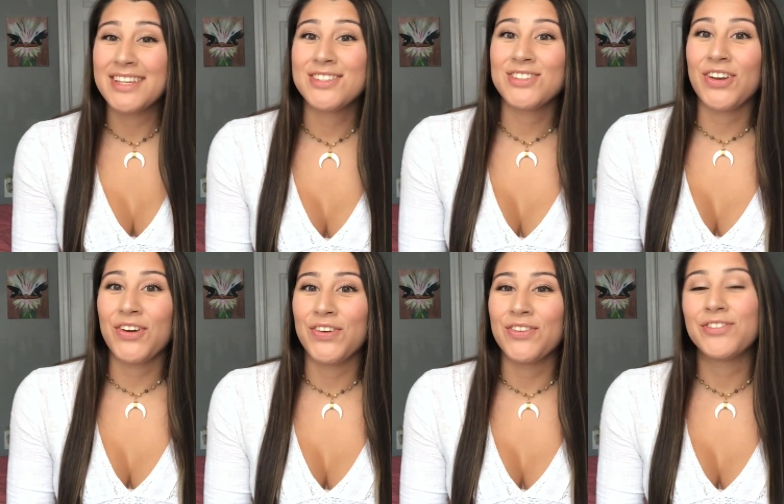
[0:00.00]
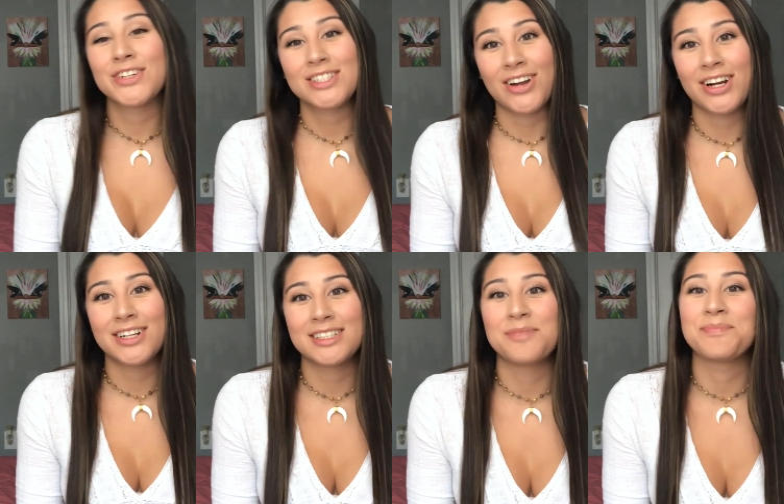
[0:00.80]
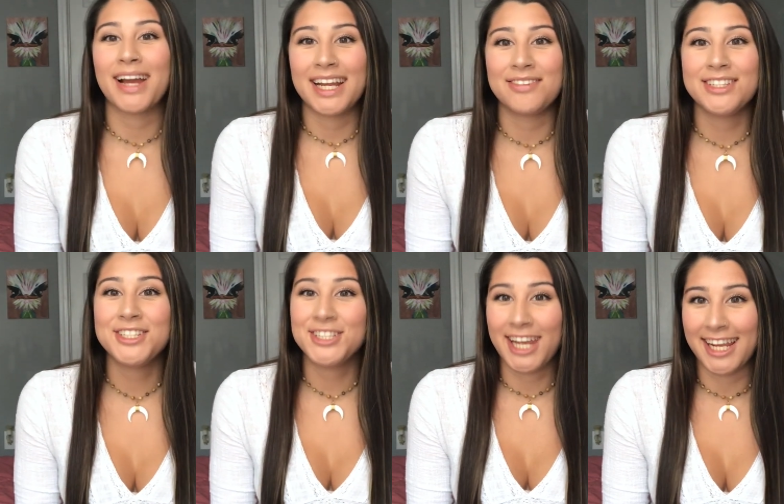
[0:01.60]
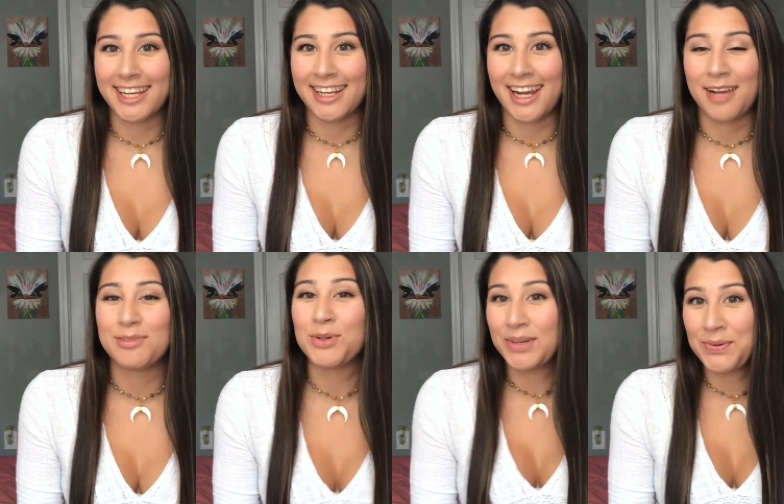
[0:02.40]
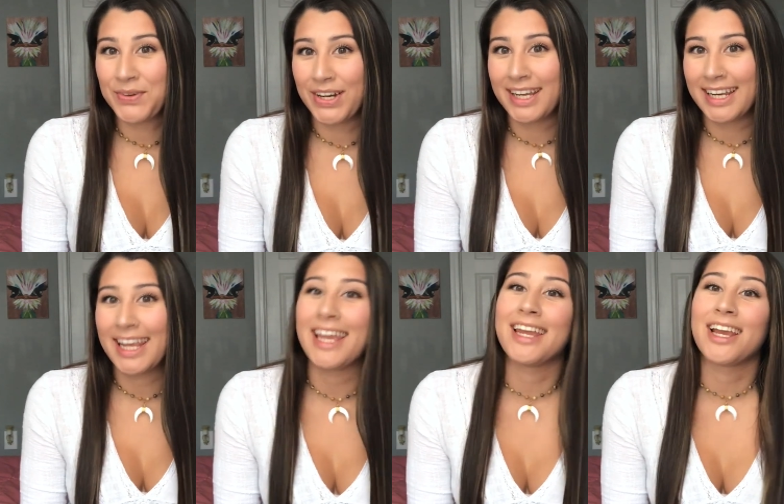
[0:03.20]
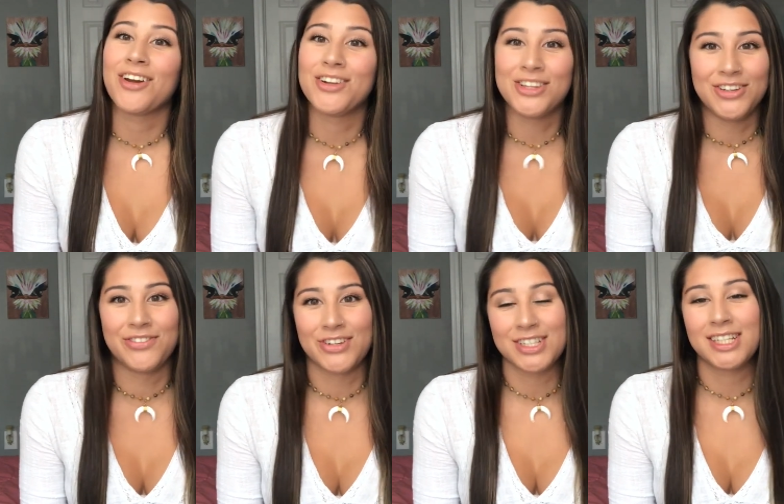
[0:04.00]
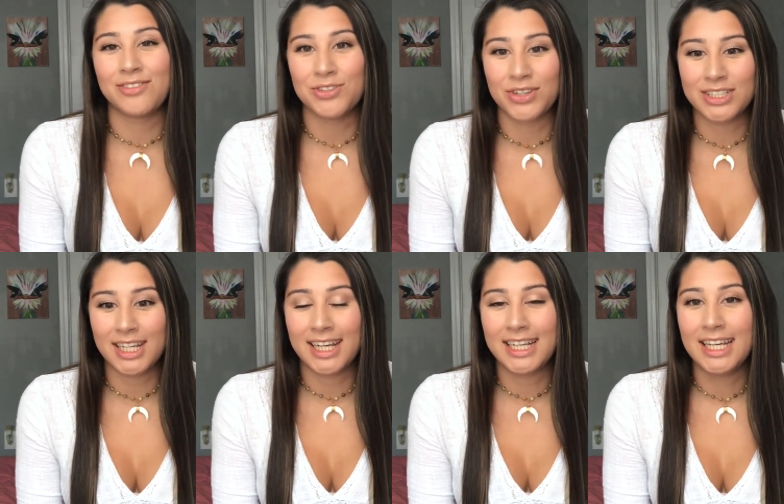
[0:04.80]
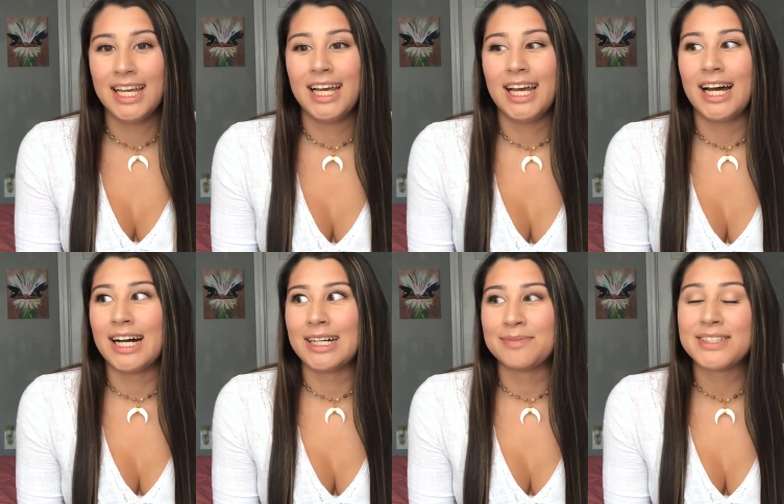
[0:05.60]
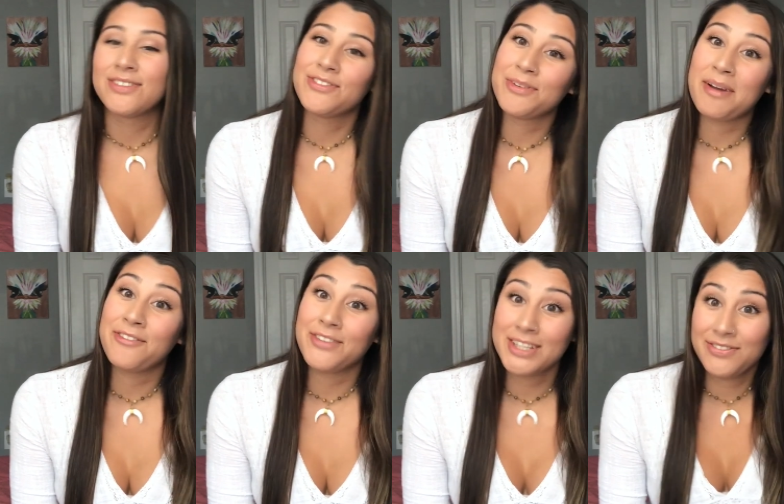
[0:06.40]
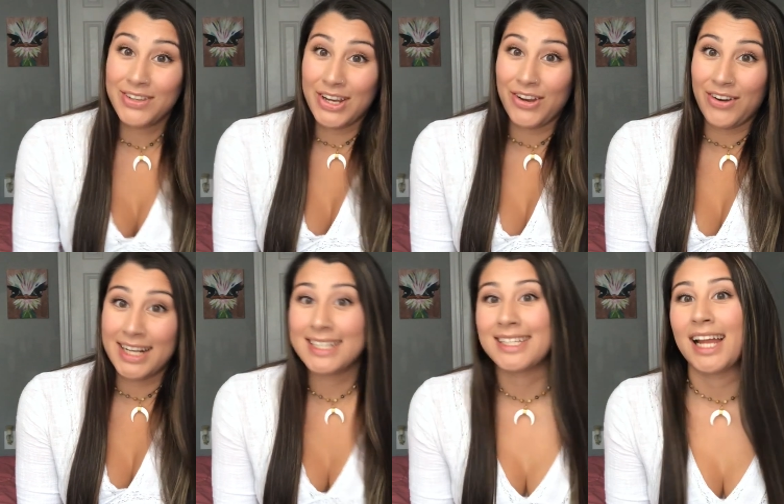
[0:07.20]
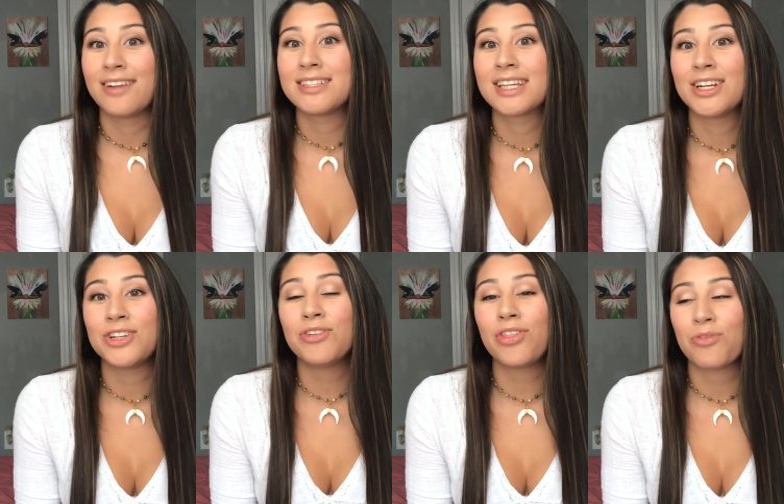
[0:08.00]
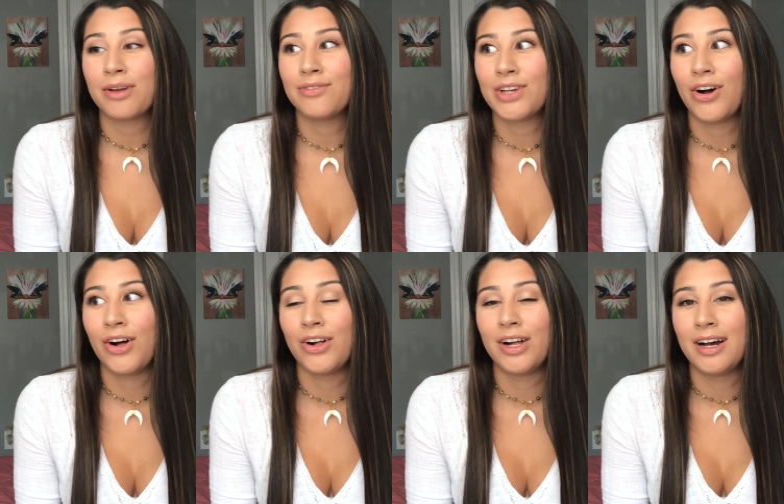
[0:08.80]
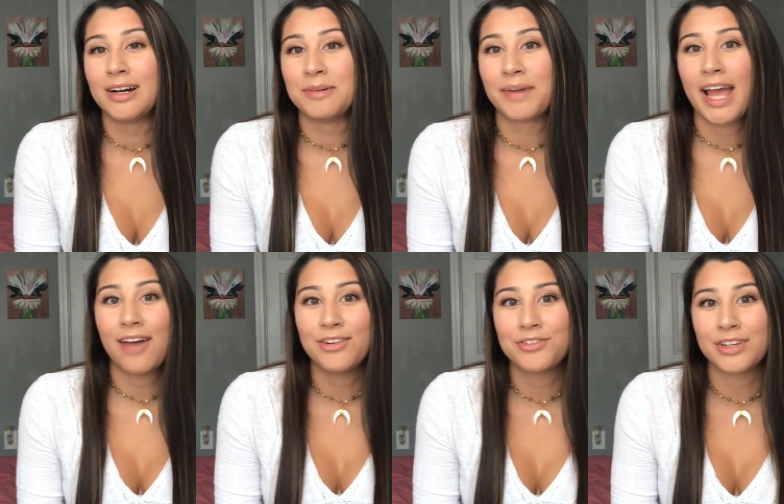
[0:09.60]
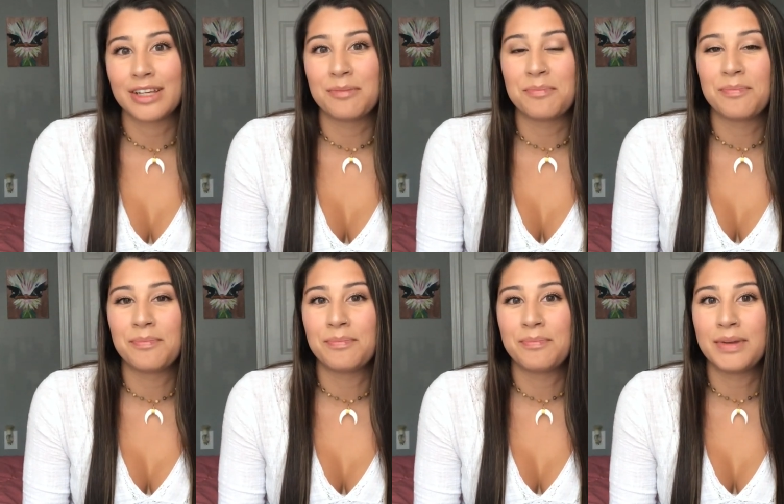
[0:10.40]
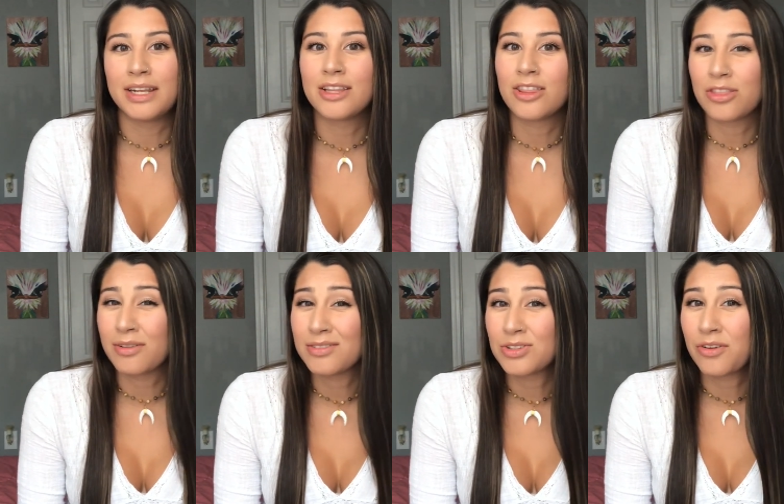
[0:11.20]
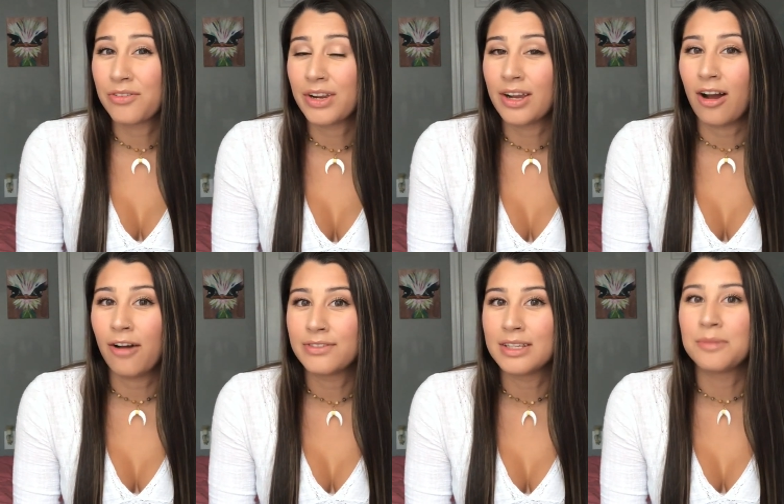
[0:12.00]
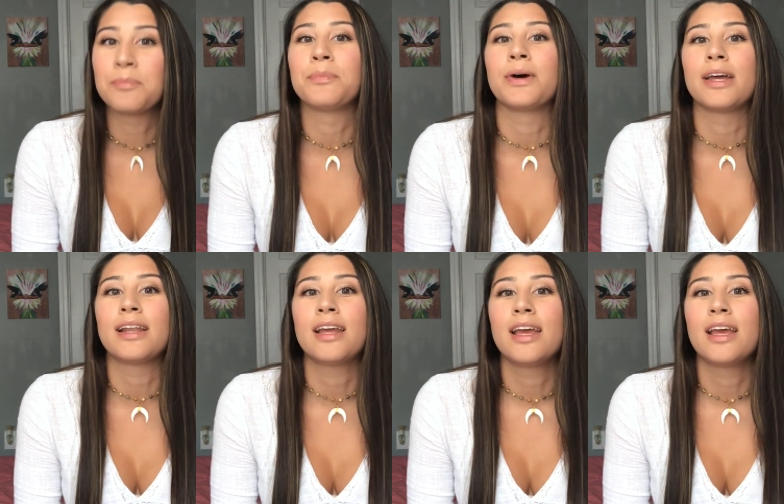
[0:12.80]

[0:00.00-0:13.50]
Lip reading: So for starters, my name is Shannon, I'm 21 and I go to the University of Georgia. So for my first video I decided I was going to do a thrift haul. I haven't really been at the thrift store very often, but